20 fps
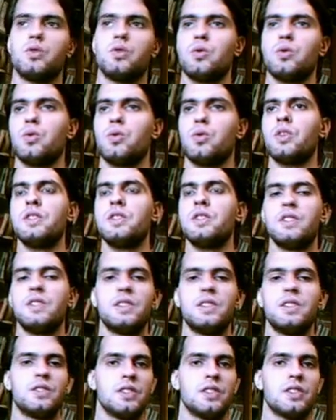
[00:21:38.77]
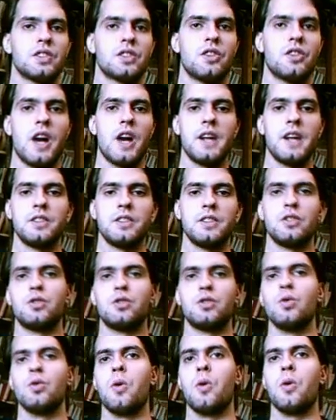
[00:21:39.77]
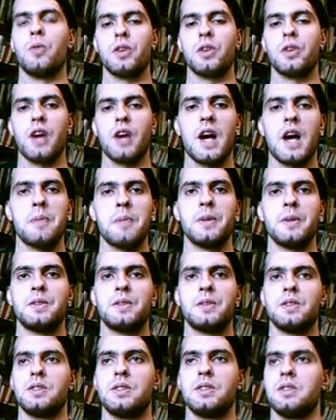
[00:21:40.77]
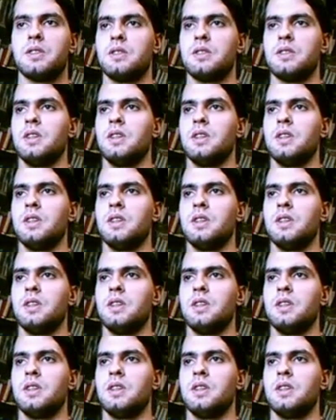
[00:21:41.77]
resist this crisis, to overcome it.